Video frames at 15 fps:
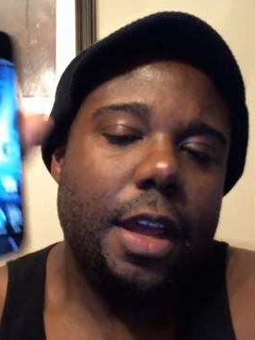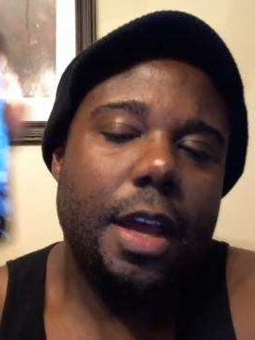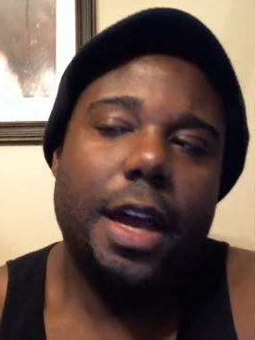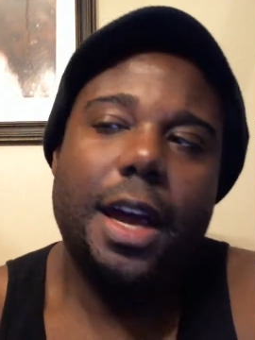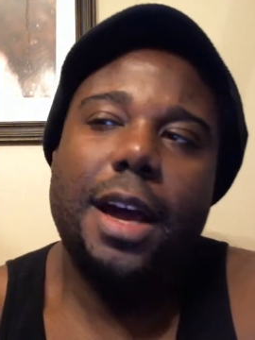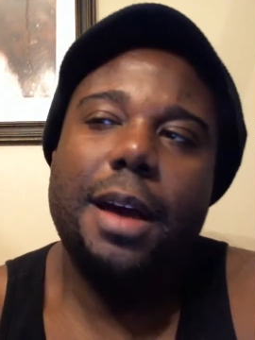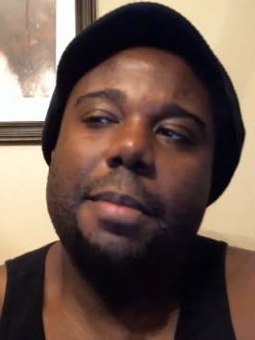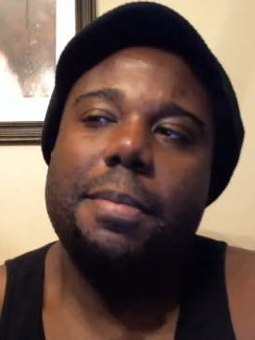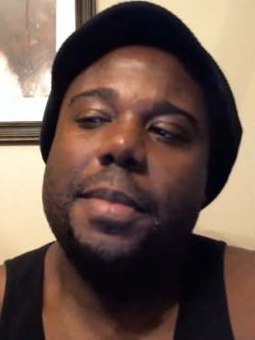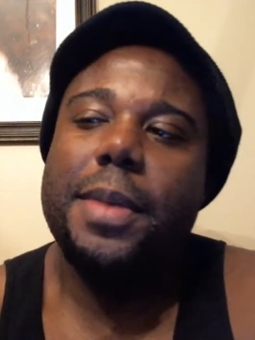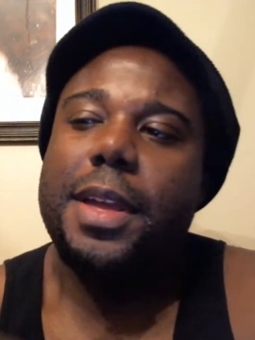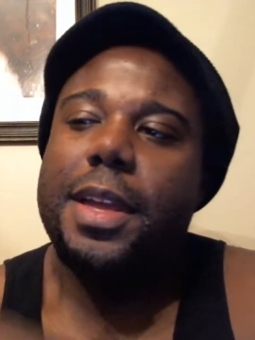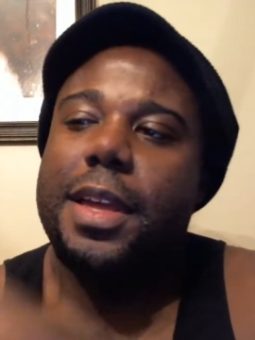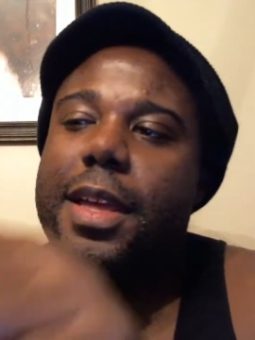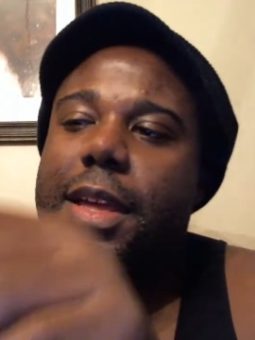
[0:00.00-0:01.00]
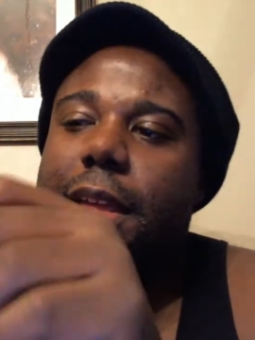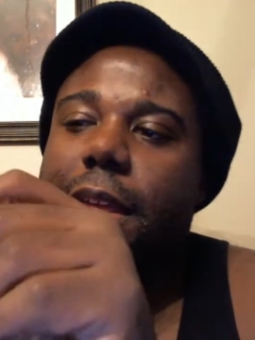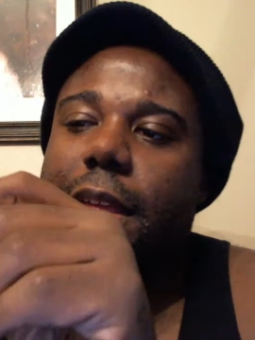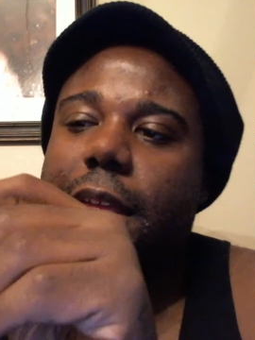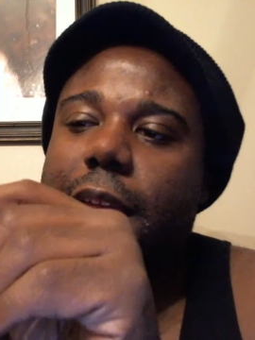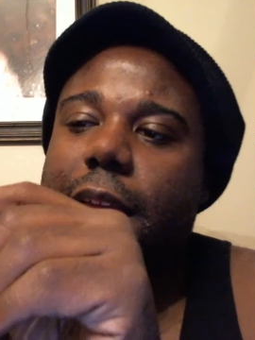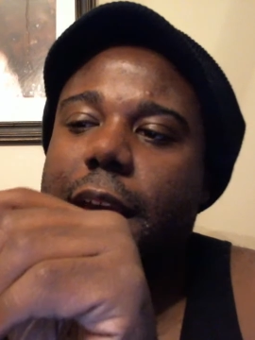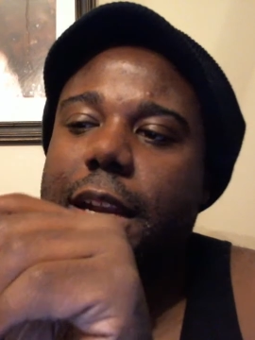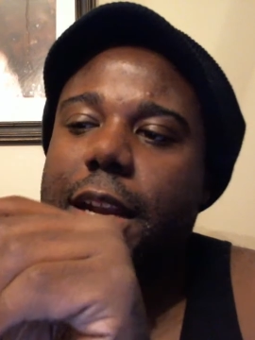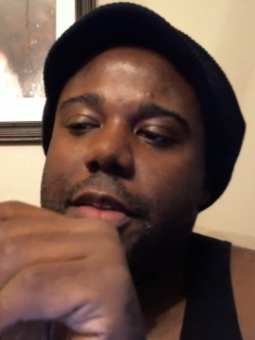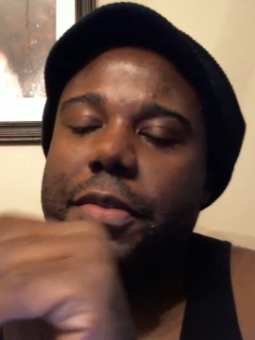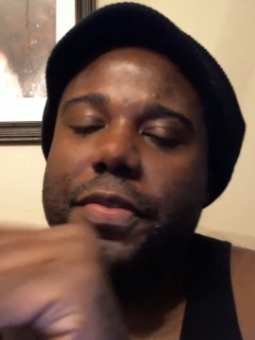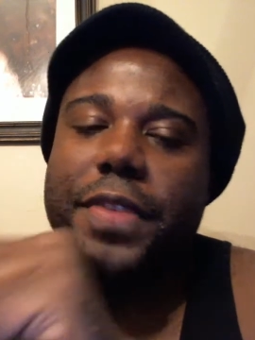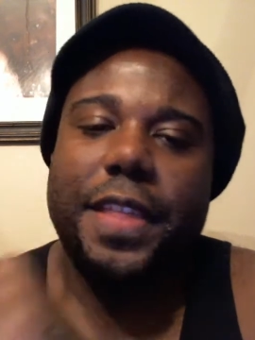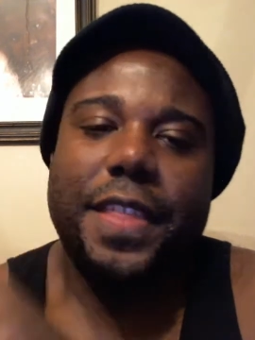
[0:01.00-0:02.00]
Um,
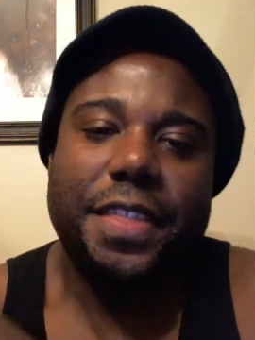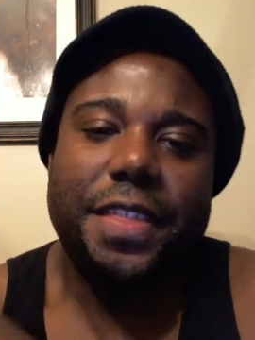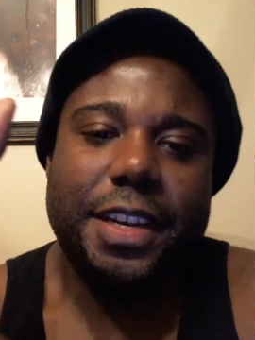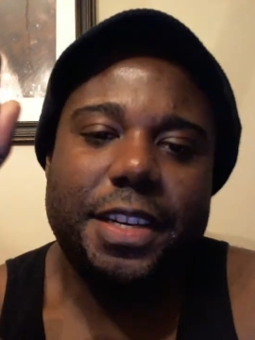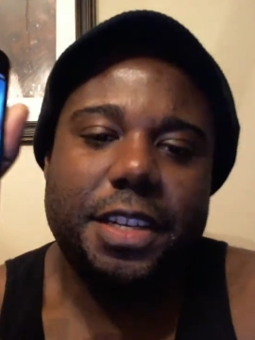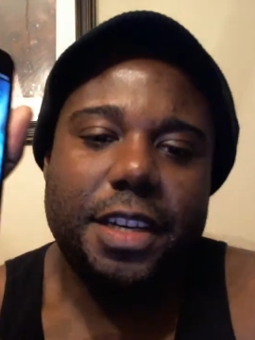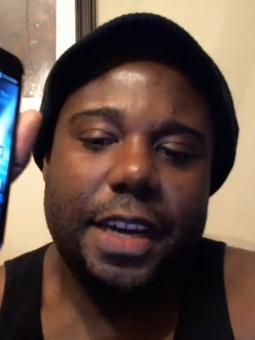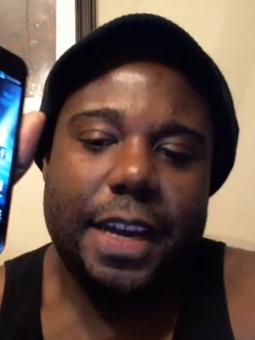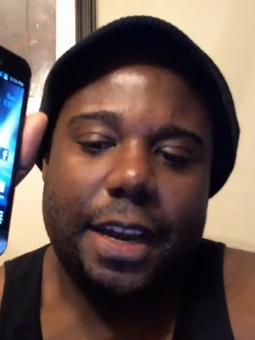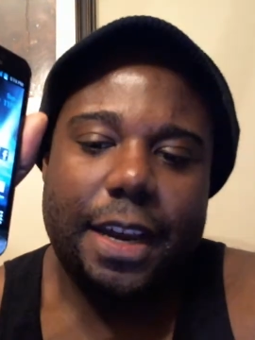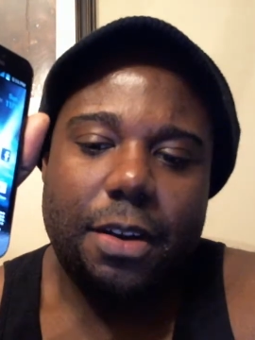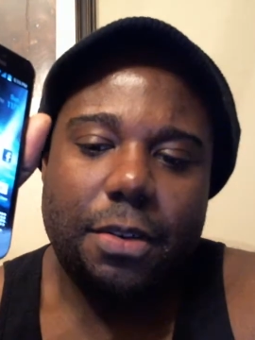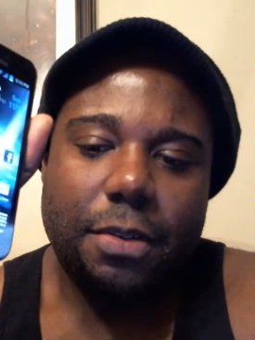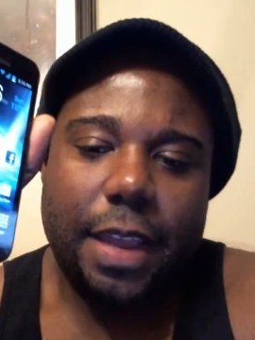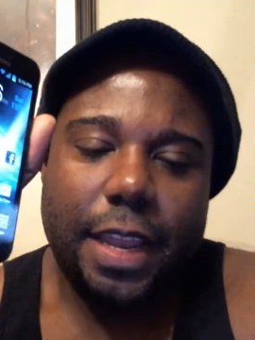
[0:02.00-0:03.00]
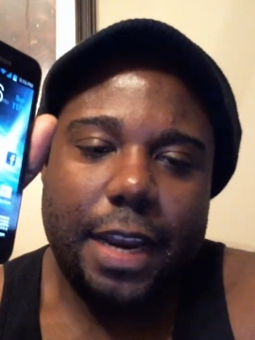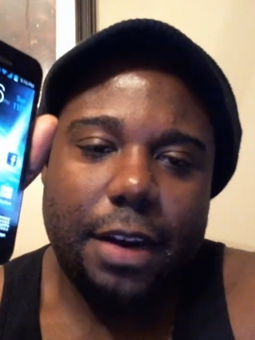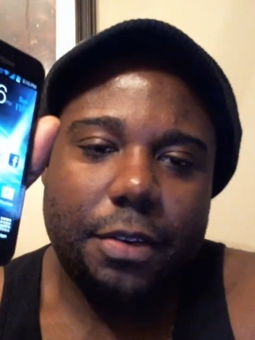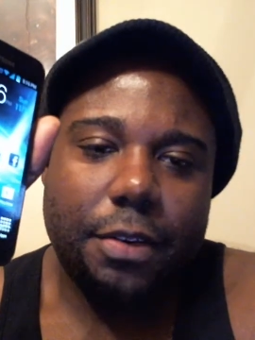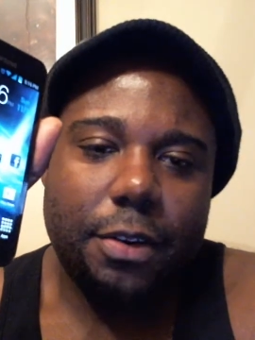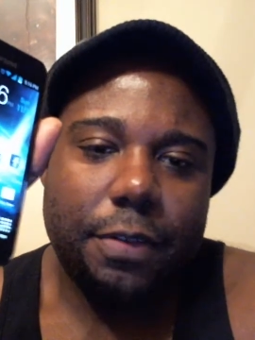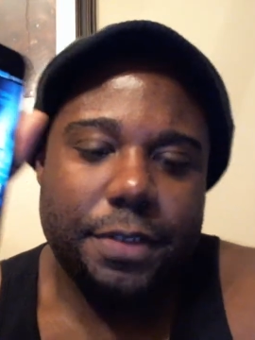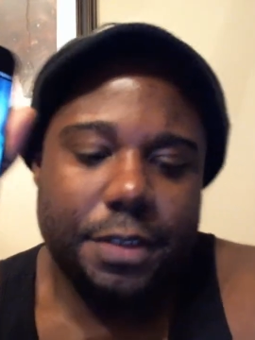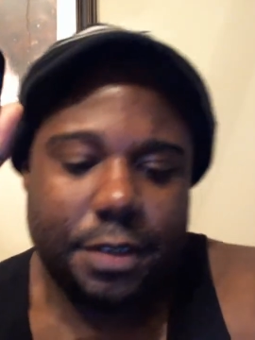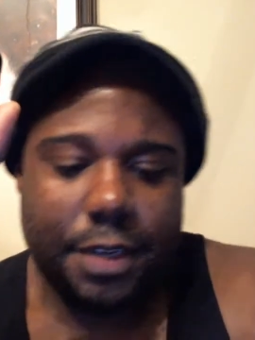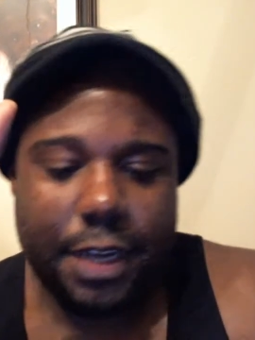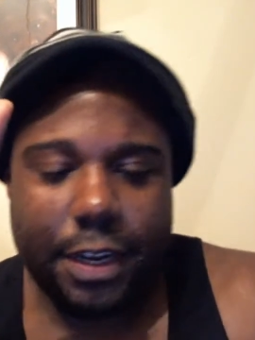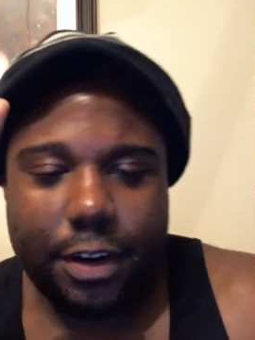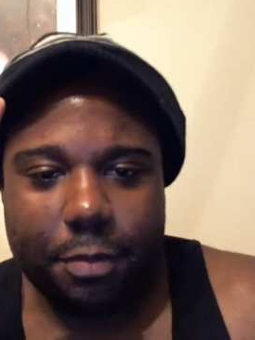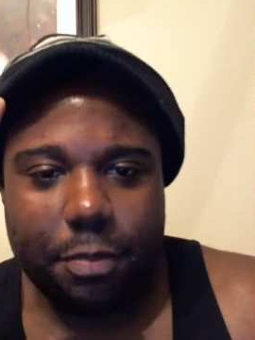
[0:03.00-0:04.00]
another thing that they took out, and I don't know if it's
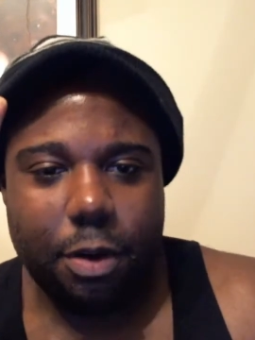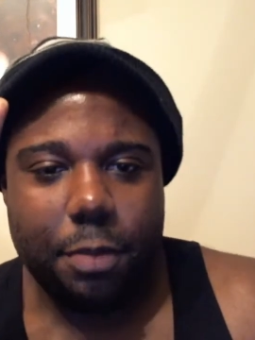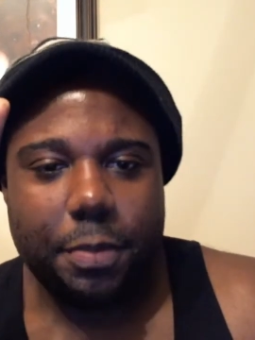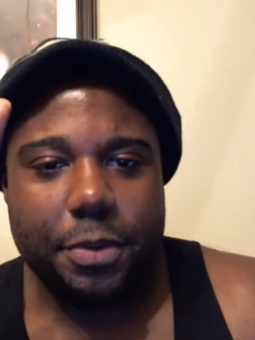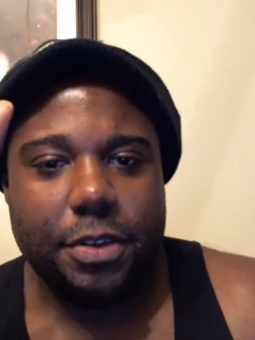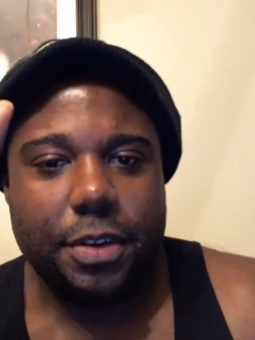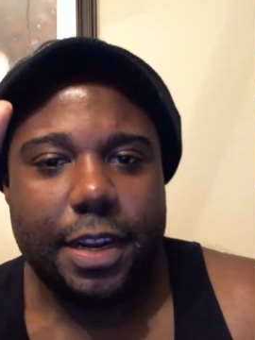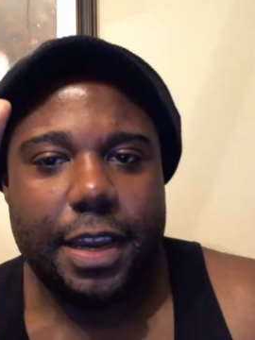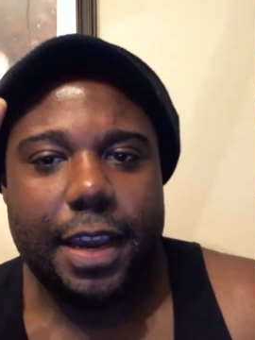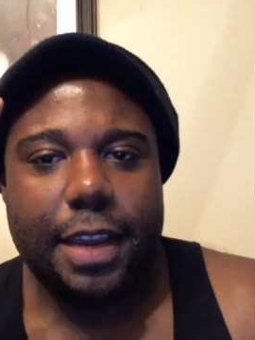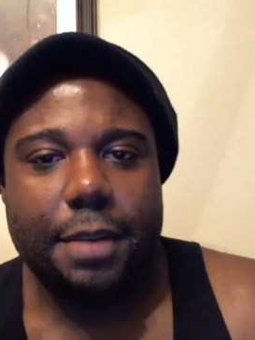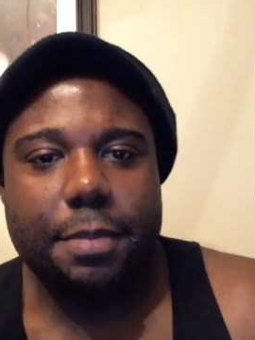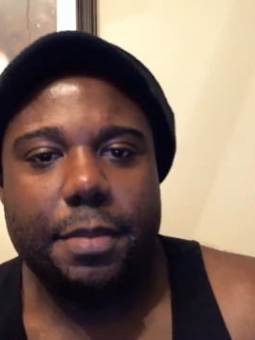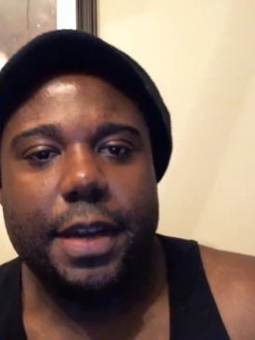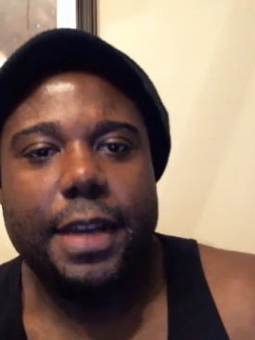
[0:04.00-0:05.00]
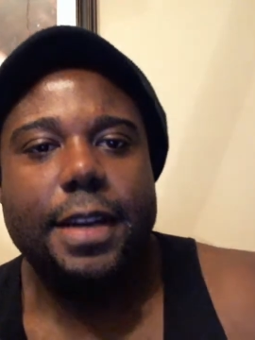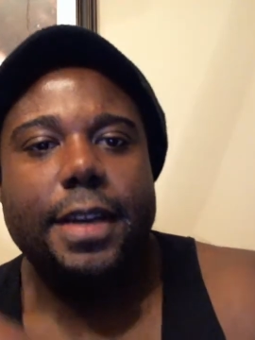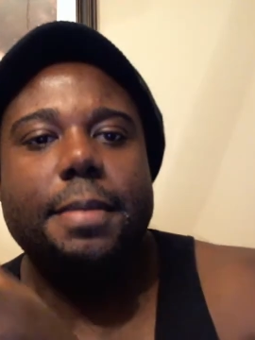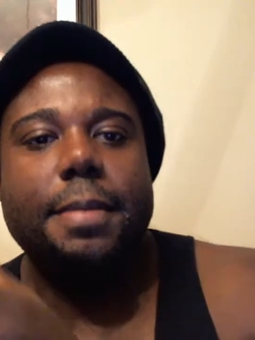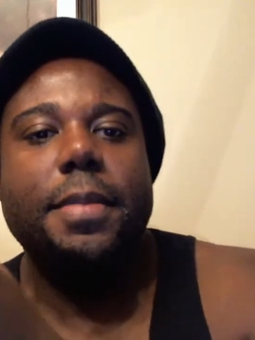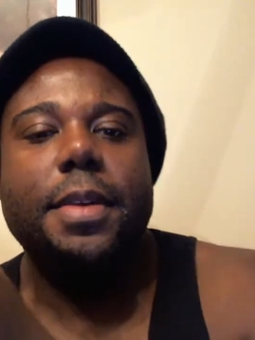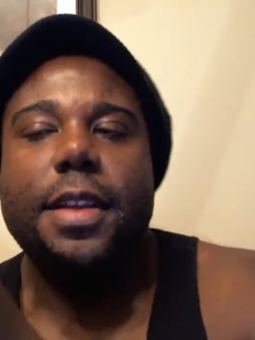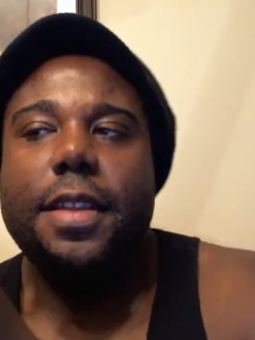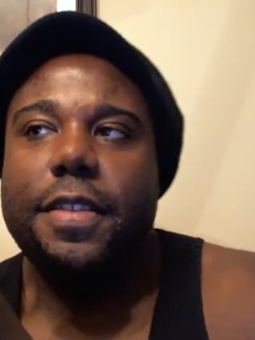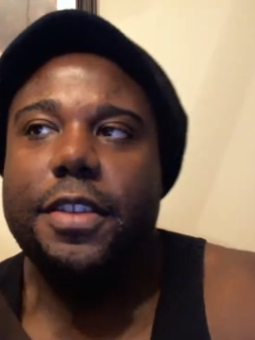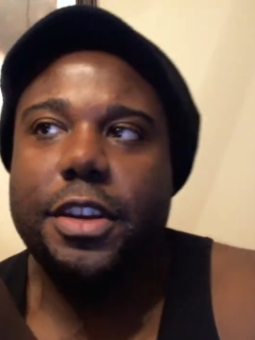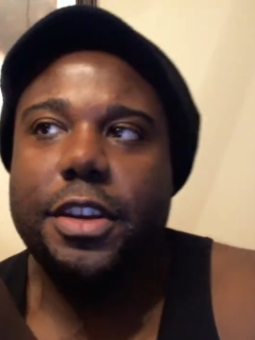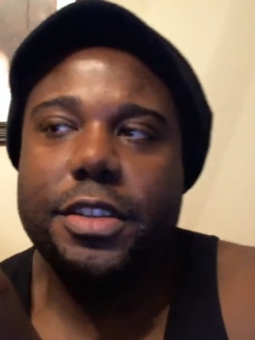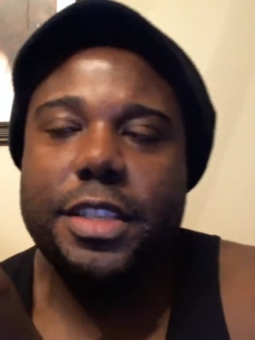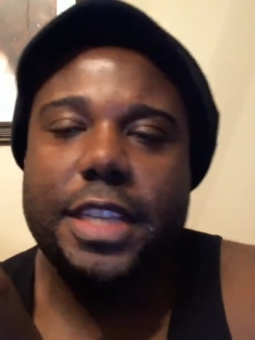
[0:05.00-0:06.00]
done on purpose or not, but um, they
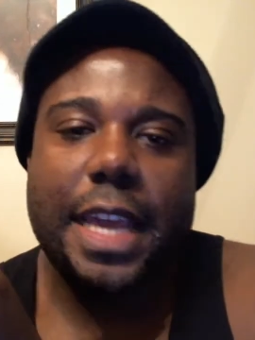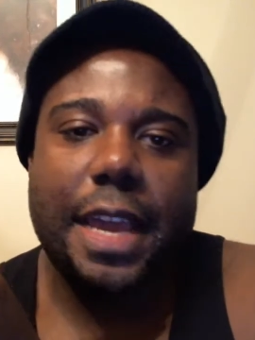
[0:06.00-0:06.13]
used to